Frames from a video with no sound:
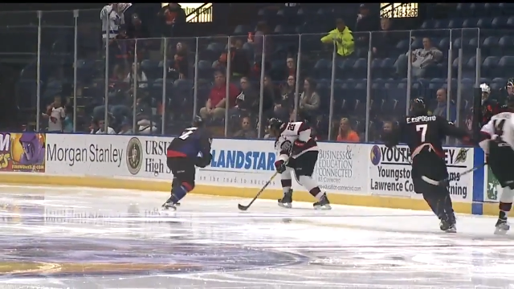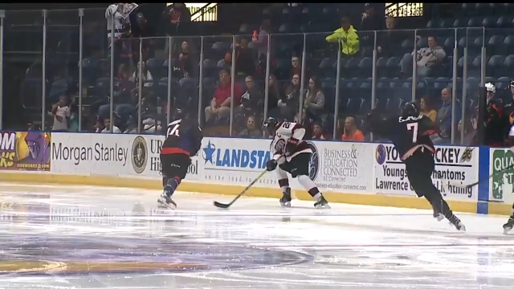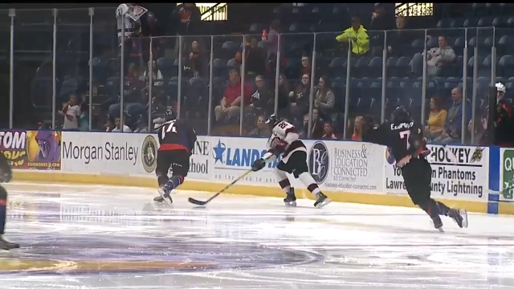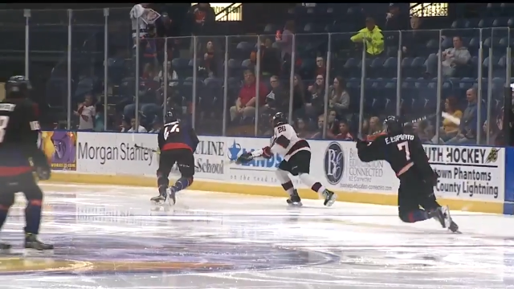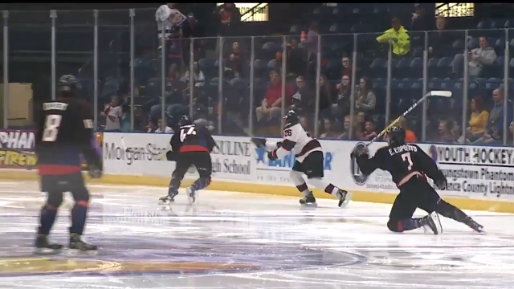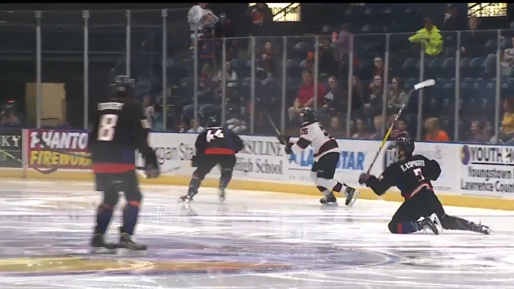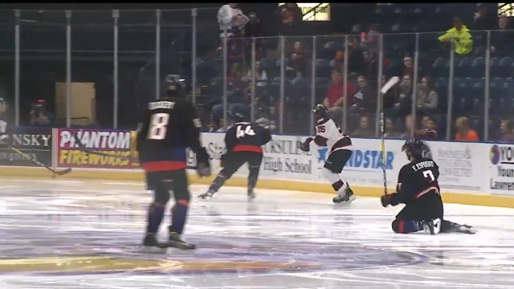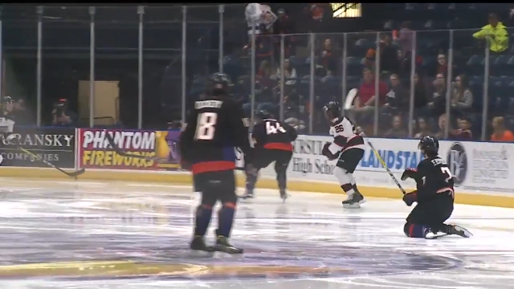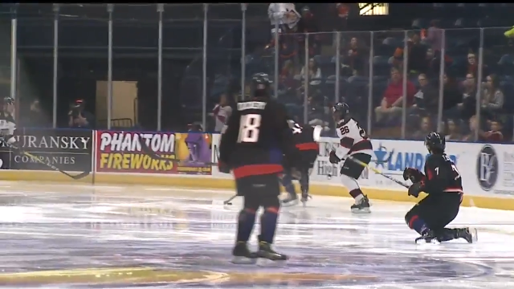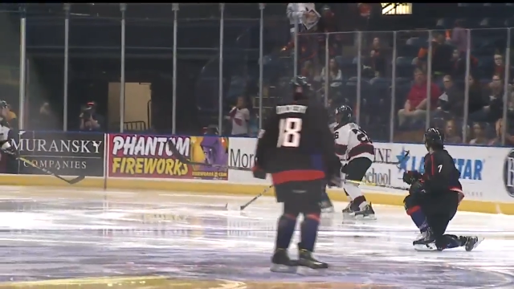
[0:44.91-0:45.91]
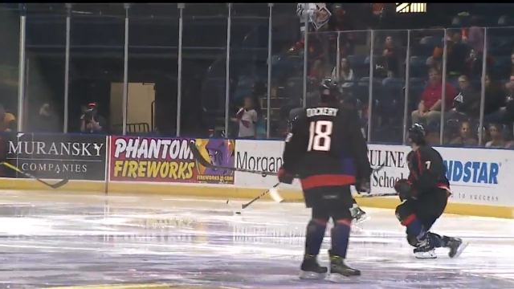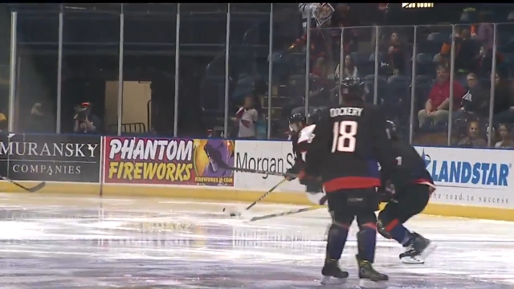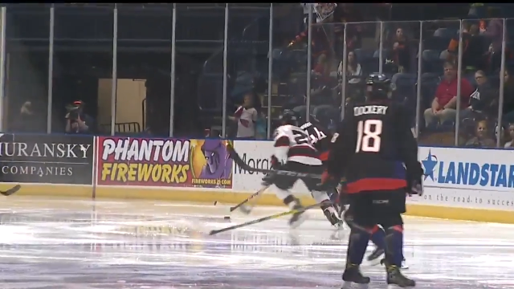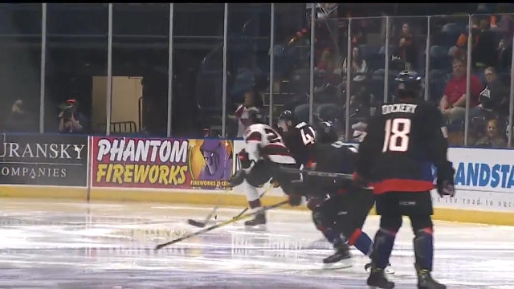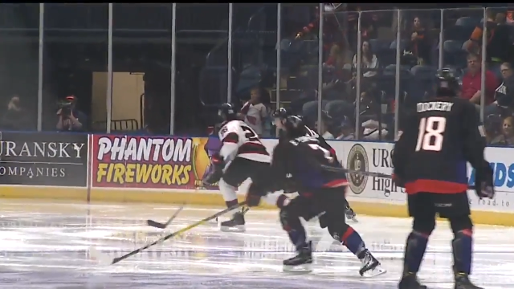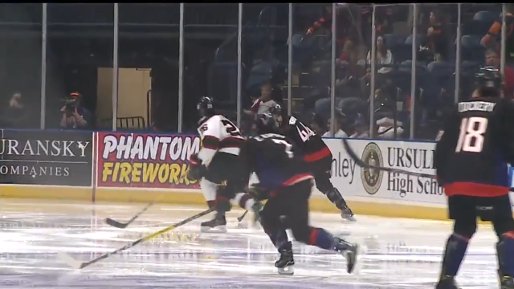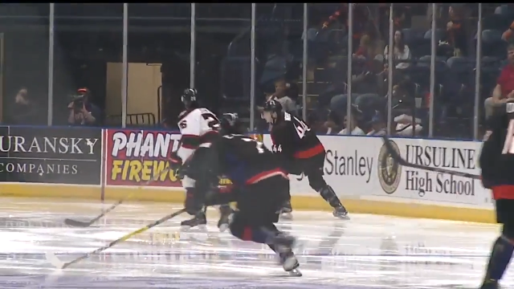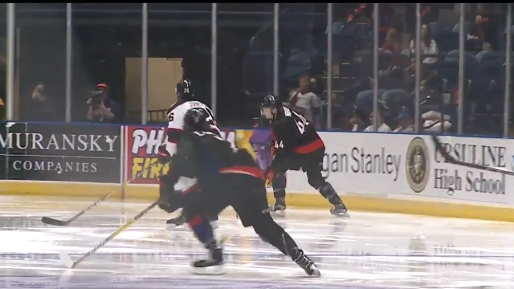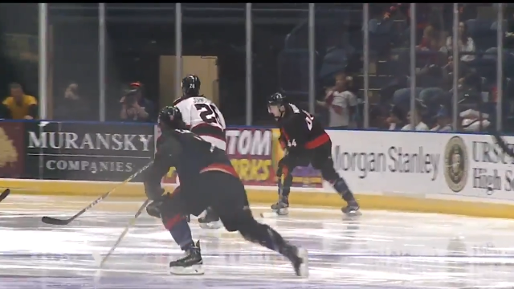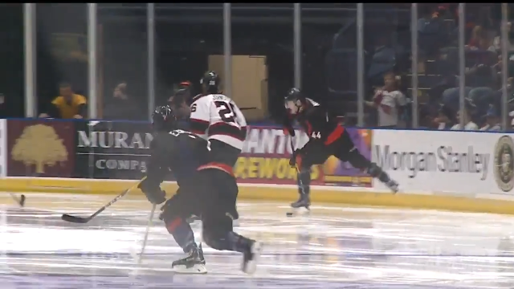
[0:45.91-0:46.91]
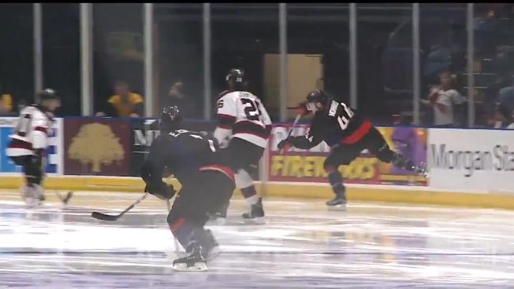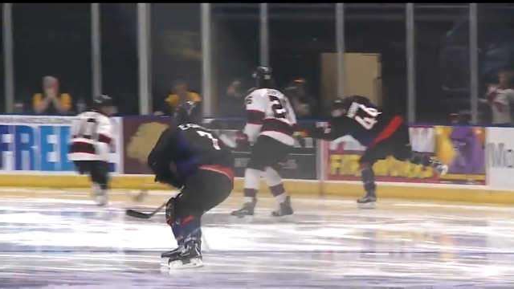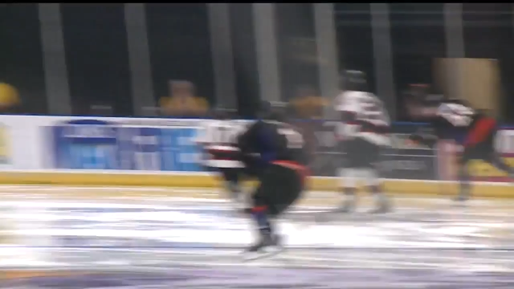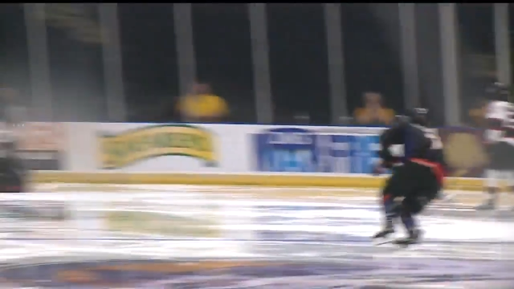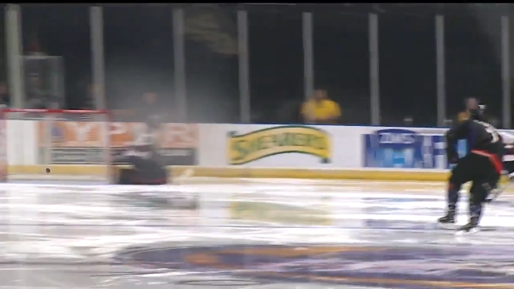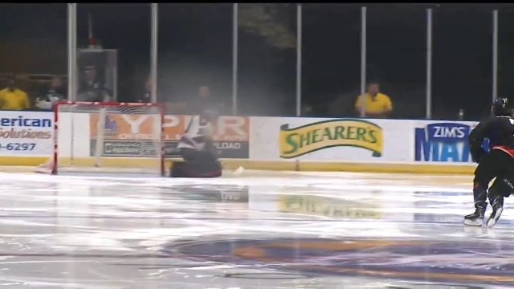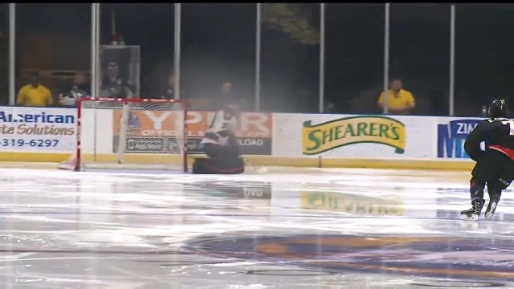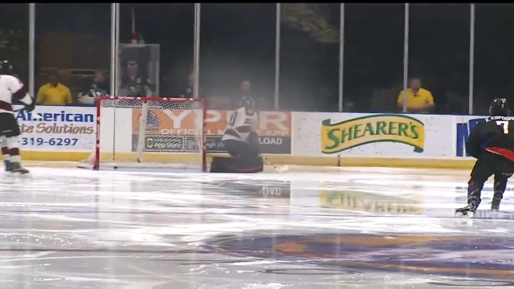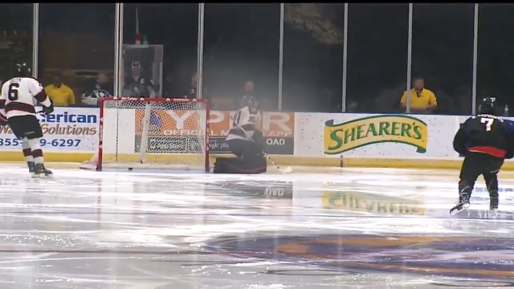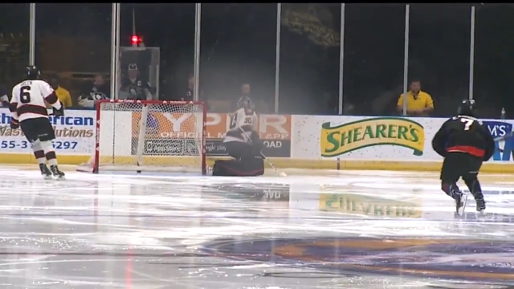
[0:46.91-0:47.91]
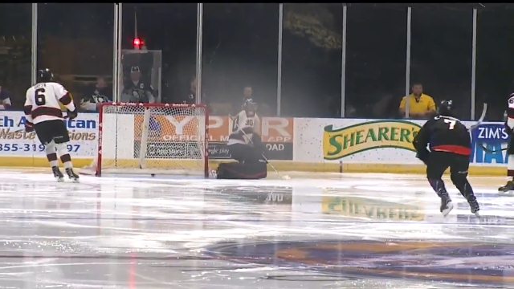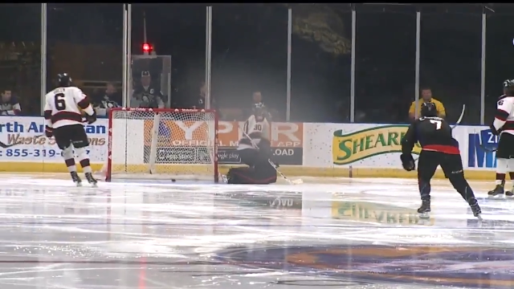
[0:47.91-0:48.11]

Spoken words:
[unreadable: no face in view]